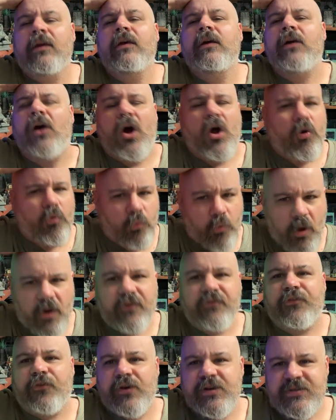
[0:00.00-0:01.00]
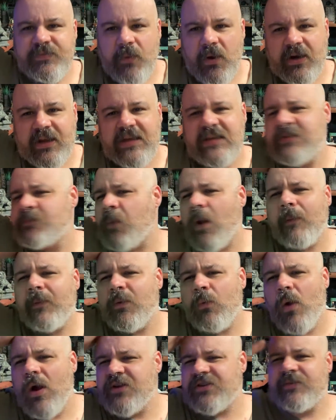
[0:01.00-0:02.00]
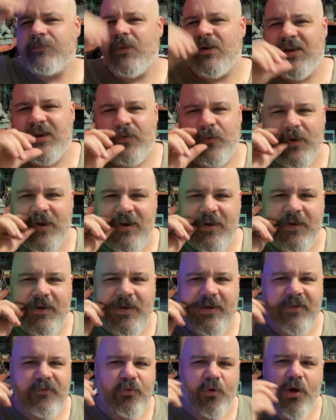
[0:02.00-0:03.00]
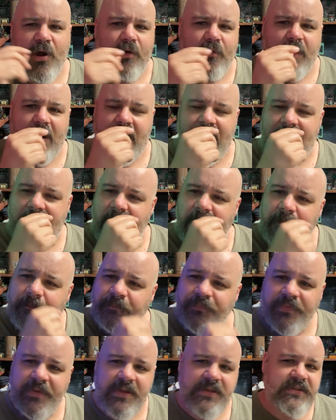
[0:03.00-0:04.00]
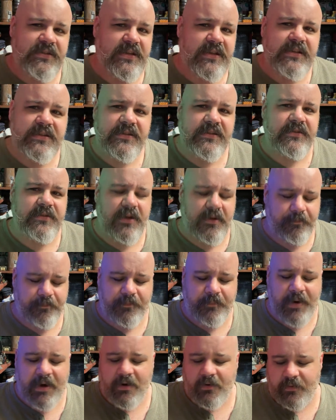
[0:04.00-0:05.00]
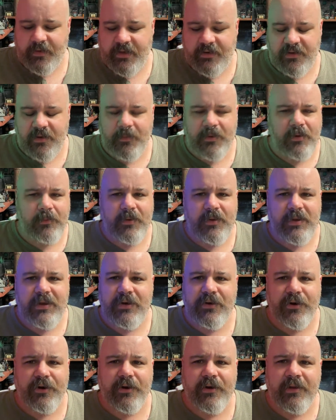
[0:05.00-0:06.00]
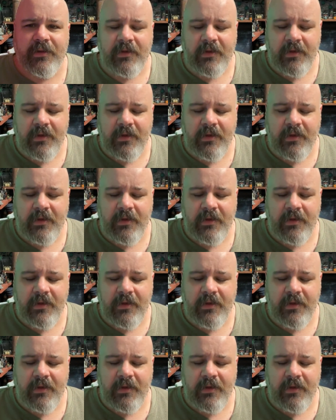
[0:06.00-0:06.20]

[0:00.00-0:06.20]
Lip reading: a run for his money. He's probably watching Monday Night Raw right now because he's apparently a WWE nerd.